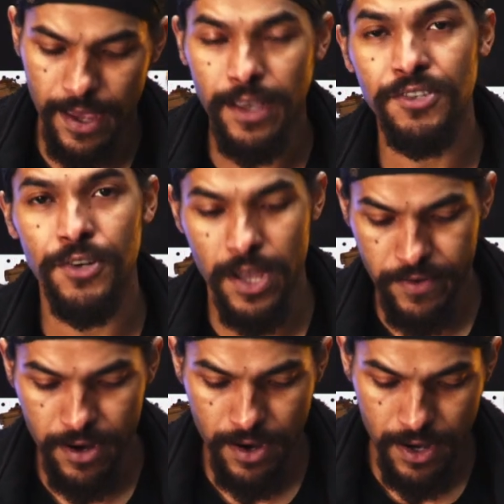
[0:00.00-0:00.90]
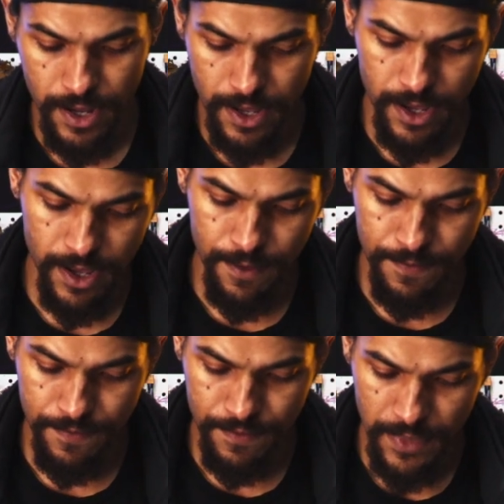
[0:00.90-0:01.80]
hex driver.
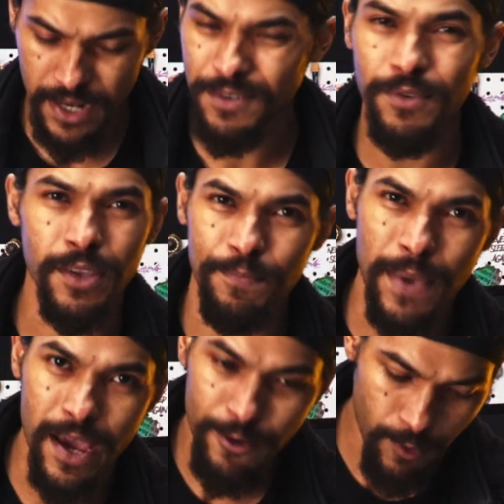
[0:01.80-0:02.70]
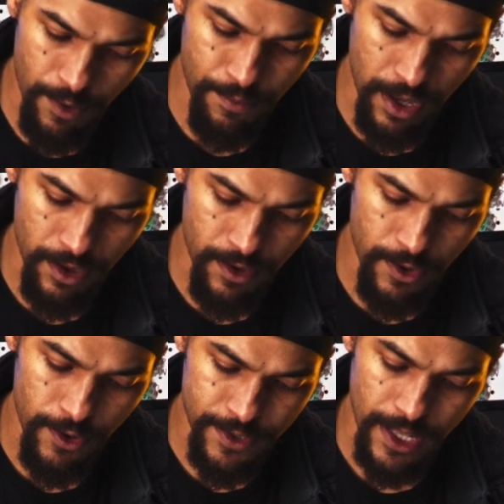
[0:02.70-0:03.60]
It doesn't really matter what bit you
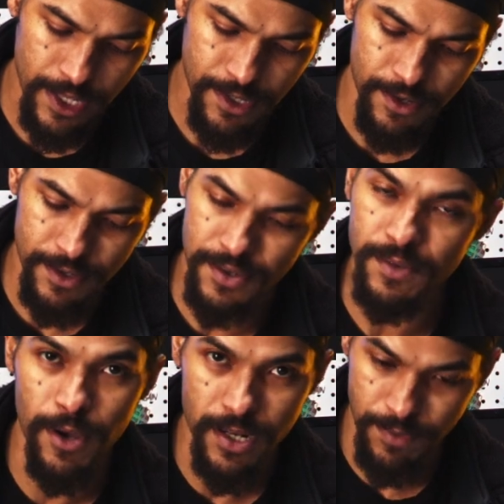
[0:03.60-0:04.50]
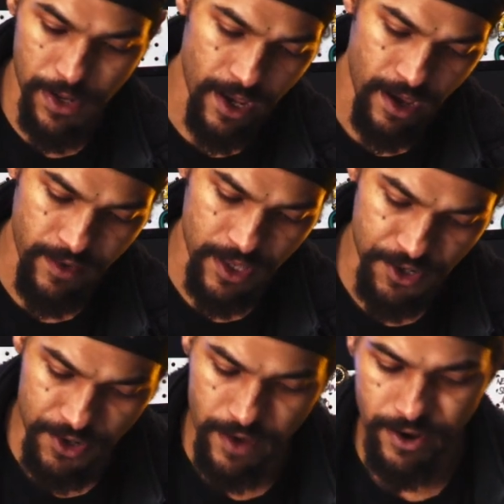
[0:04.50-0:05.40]
use. I like to use the smallest bit I have on this
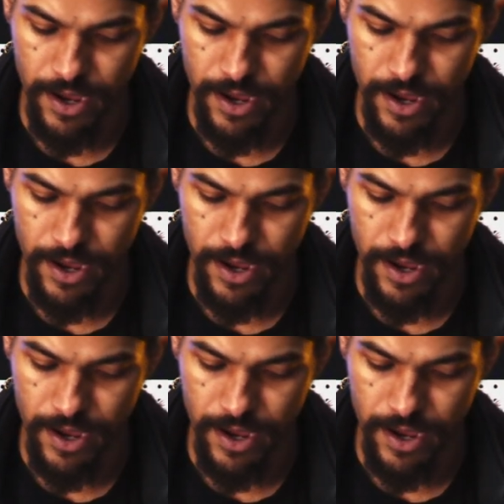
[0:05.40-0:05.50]
driver